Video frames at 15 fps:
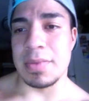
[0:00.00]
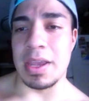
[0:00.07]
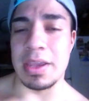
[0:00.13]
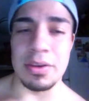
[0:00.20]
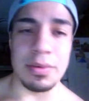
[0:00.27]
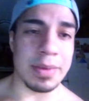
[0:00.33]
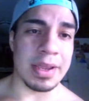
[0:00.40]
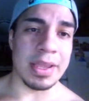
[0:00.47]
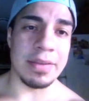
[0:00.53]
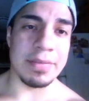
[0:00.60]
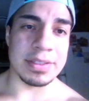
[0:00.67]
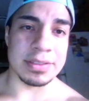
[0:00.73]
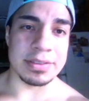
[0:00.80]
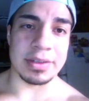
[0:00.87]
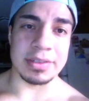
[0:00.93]
and you might
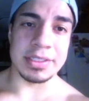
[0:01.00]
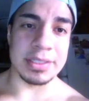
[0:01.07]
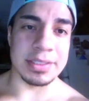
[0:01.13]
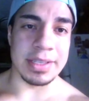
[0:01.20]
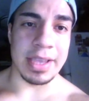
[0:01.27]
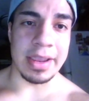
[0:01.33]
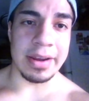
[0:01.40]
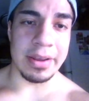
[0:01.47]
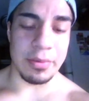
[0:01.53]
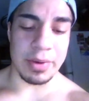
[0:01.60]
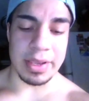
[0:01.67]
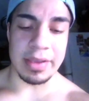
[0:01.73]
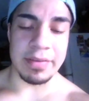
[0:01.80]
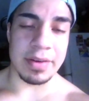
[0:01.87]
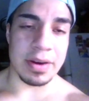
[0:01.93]
even start just gaining
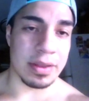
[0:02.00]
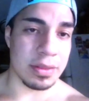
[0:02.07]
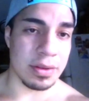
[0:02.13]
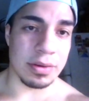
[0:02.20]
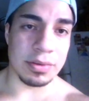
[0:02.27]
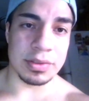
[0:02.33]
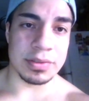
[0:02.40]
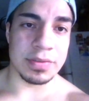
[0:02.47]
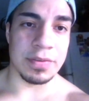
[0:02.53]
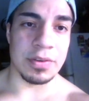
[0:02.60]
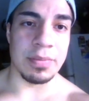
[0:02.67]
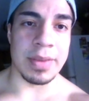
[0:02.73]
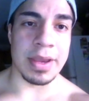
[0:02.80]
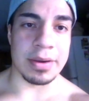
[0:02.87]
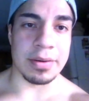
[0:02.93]
weight even on those
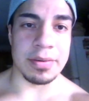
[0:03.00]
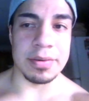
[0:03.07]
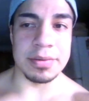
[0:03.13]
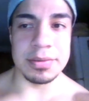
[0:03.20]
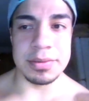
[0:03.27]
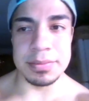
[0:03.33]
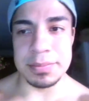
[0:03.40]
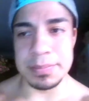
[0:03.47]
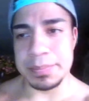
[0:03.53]
few macros.